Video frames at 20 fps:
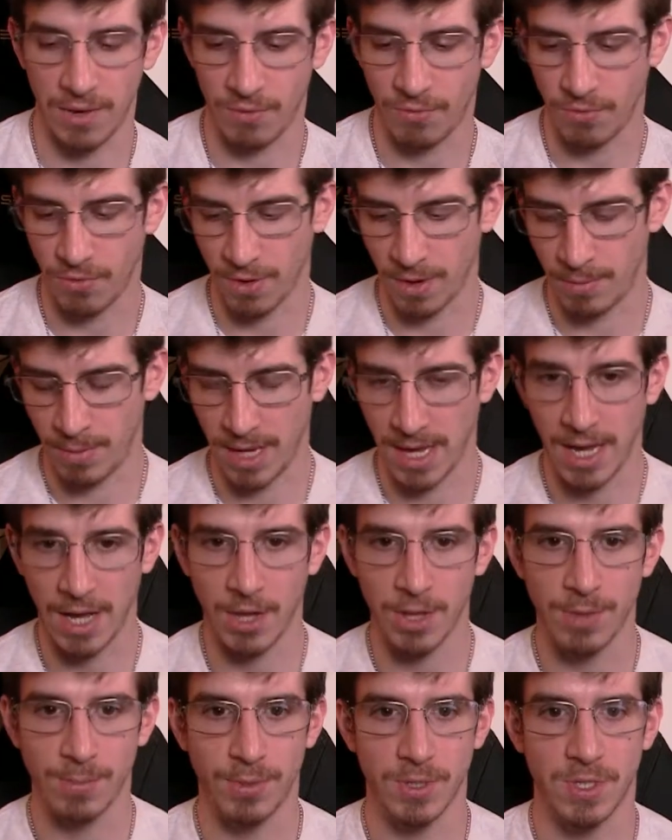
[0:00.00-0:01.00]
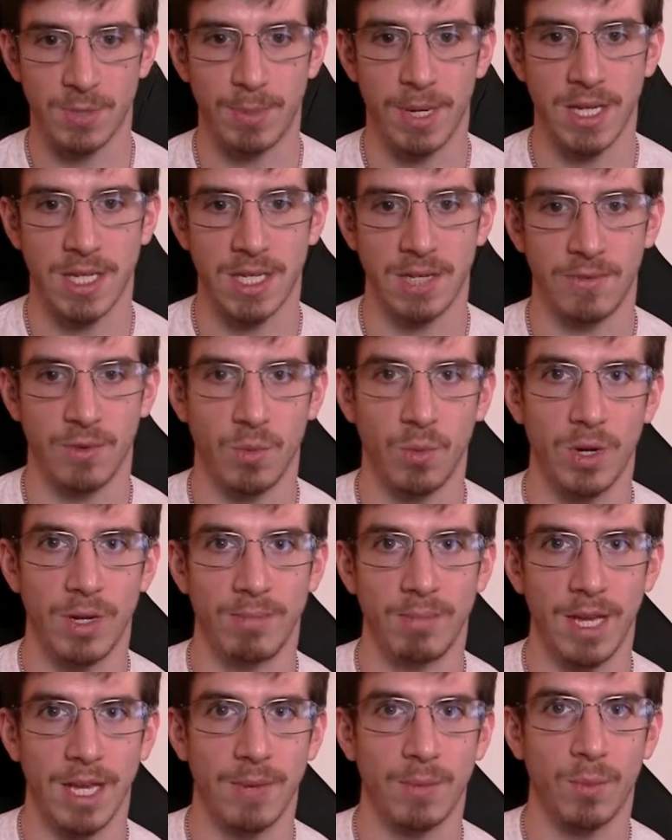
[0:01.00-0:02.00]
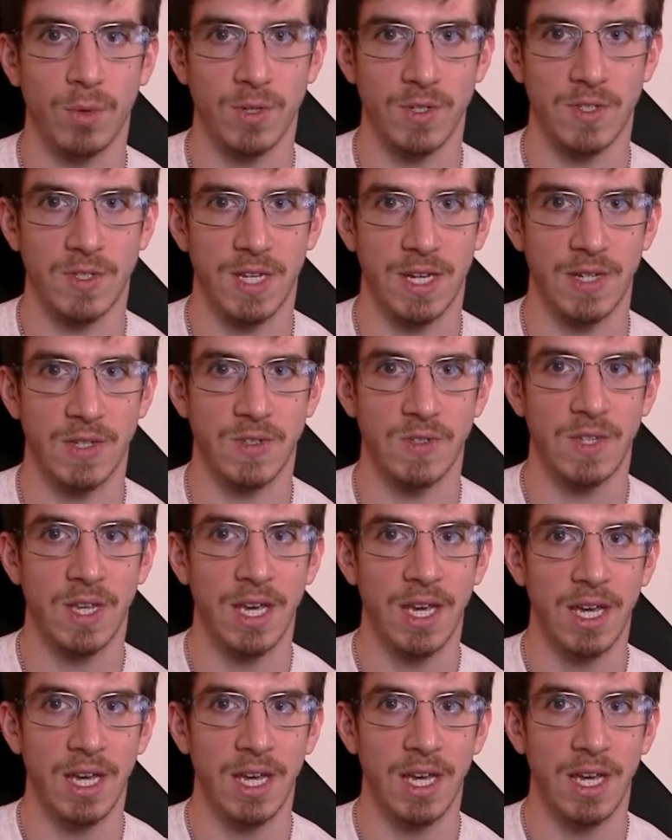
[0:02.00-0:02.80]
from a health perspective, it would make more sense